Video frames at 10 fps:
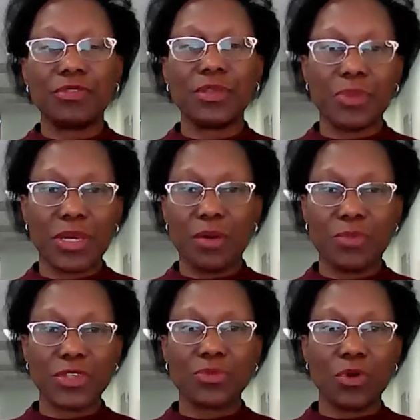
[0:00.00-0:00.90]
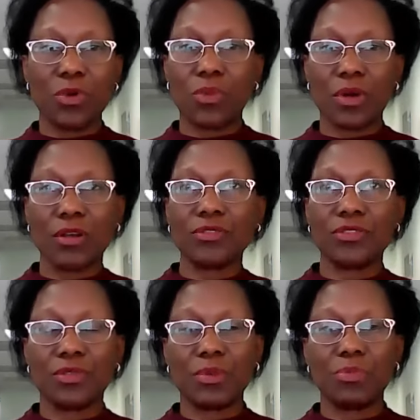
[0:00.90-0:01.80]
really become a small world.
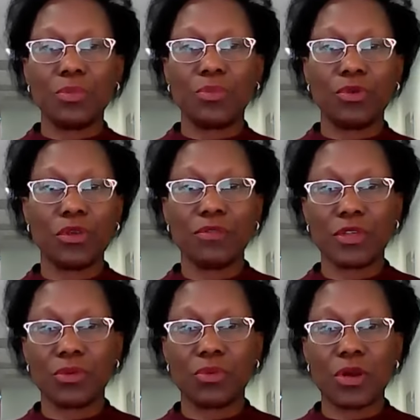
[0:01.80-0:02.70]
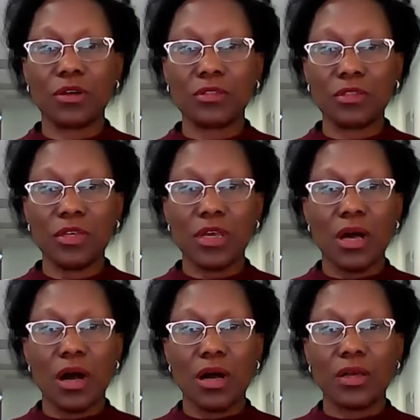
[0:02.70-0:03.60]
So there are people all over the world,
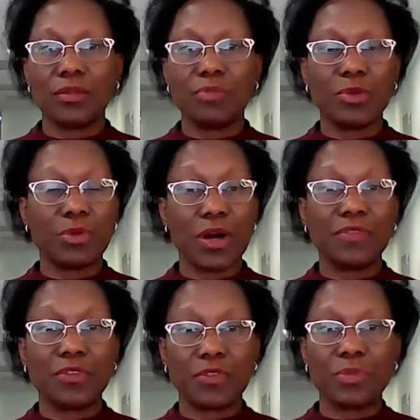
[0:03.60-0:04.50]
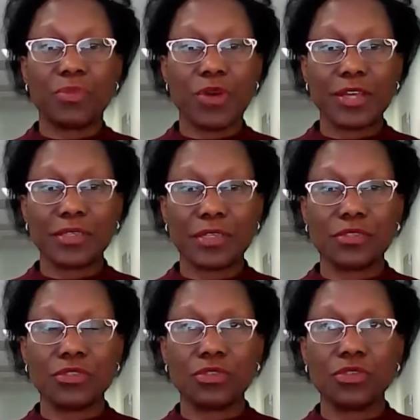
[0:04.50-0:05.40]
and people have different
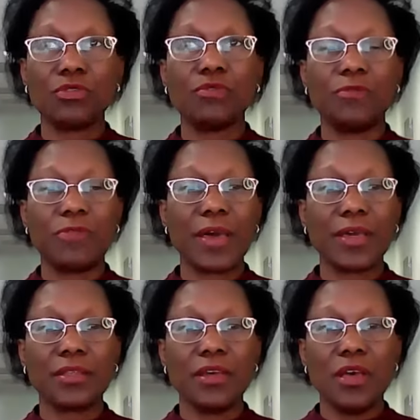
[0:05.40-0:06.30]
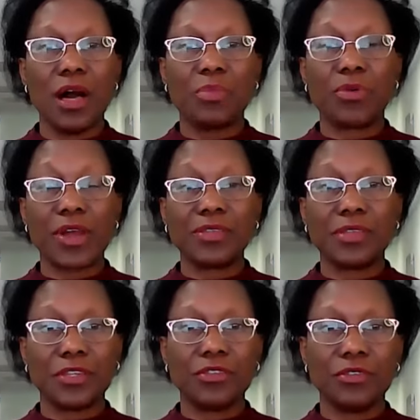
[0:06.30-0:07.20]
prices. So you could find a price
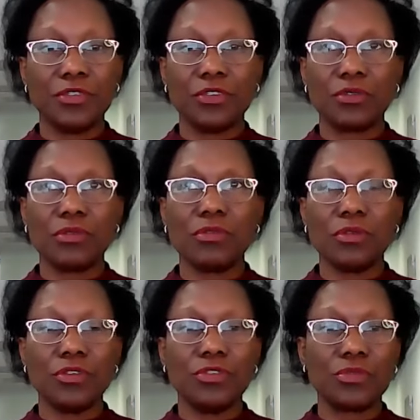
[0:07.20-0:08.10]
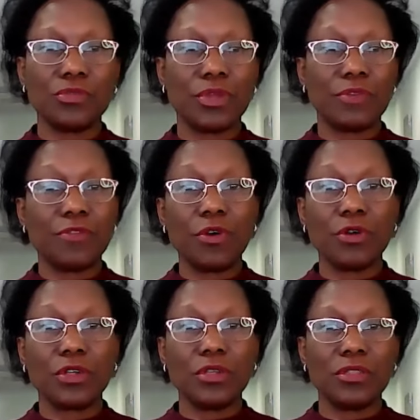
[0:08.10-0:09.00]
that, you could
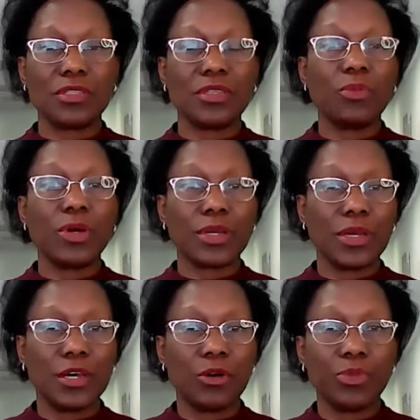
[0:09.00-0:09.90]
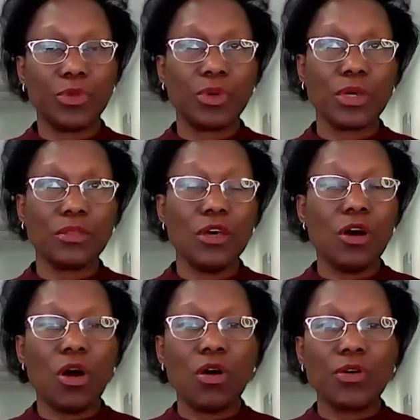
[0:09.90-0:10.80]
afford, that someone can help you with,
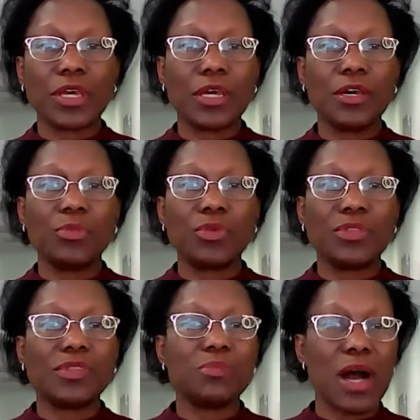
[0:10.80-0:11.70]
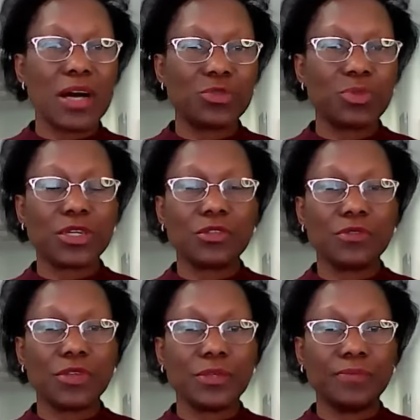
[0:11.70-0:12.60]
or they can help you with some aspect
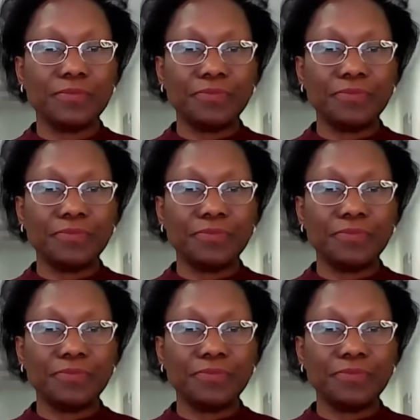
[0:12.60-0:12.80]
of it,